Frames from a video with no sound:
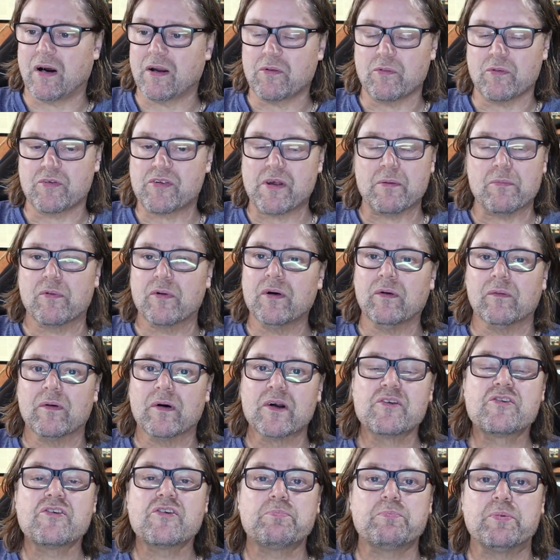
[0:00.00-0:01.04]
was unreal. It
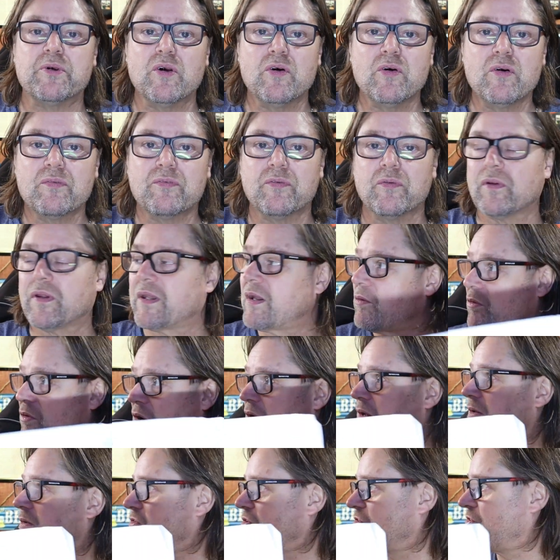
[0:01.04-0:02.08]
was just beautiful. And
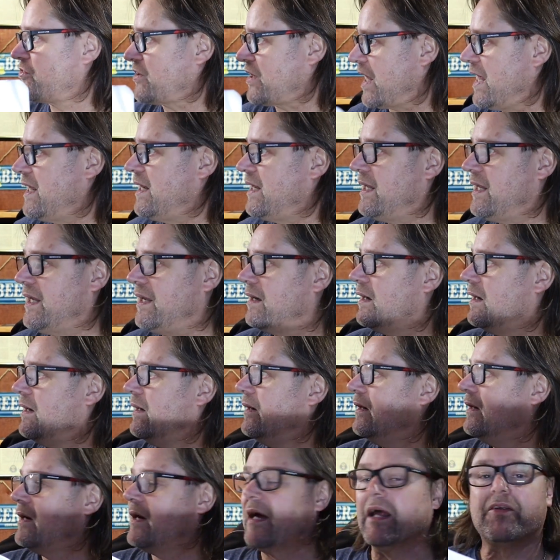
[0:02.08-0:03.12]
just standing here,
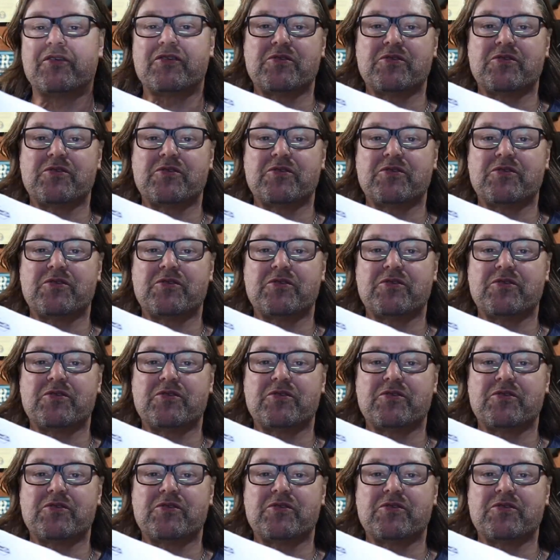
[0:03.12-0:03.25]
it